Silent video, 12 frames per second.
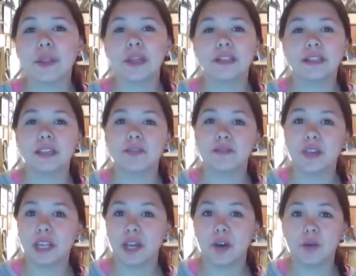this
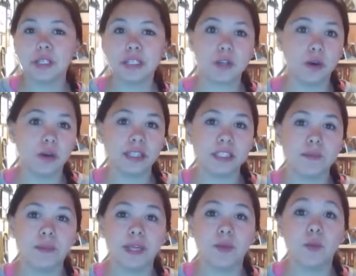video is going to
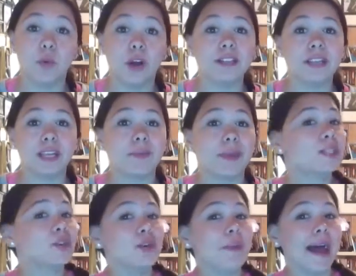be what's in my
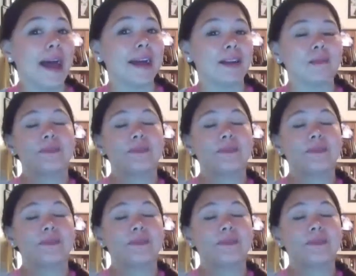school bag.